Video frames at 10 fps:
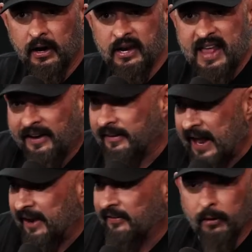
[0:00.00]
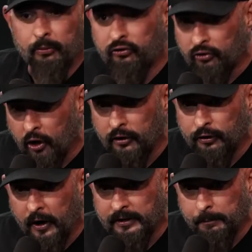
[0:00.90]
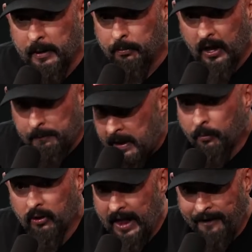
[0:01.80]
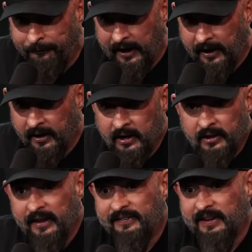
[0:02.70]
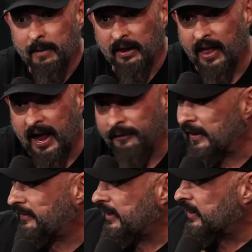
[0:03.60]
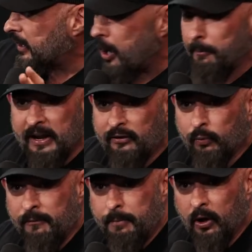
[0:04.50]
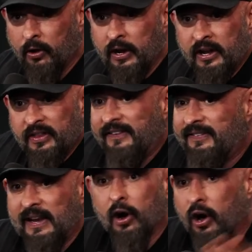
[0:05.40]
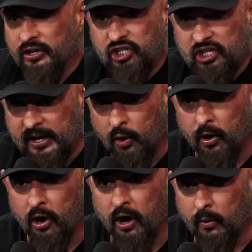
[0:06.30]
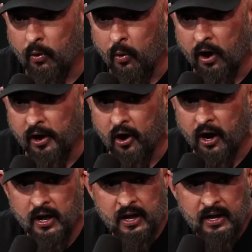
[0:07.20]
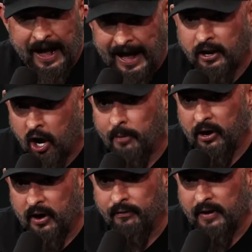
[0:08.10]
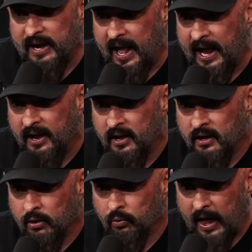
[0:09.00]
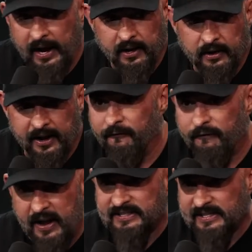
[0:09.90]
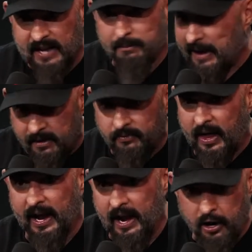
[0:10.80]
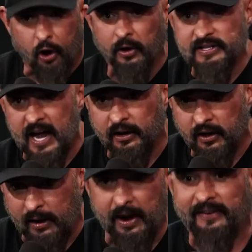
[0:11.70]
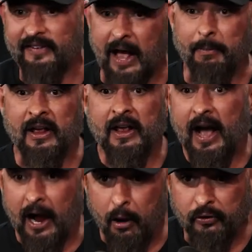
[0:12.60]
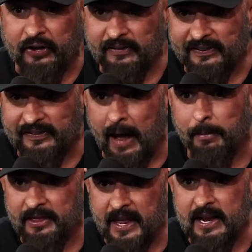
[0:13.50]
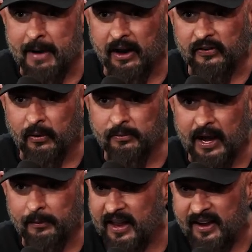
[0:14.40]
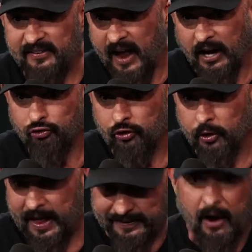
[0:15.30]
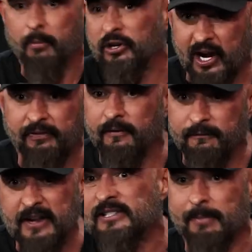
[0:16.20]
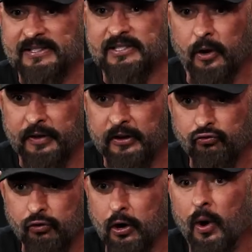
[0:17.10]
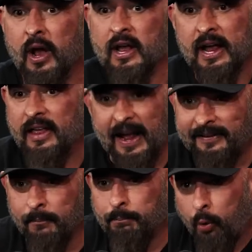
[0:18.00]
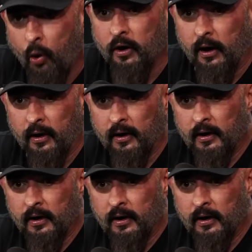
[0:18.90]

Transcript: And that that is an absurd thought to people. Like people laugh at it. Yeah. They see my life, they see the companies we've built, they see all the shit going on that we're working on. I come here every day like convinced I might like and I know it's not like when I stop I almost have to stop and think about it sometimes that it's not true. That's how much I've convinced myself that it's true. And that's important.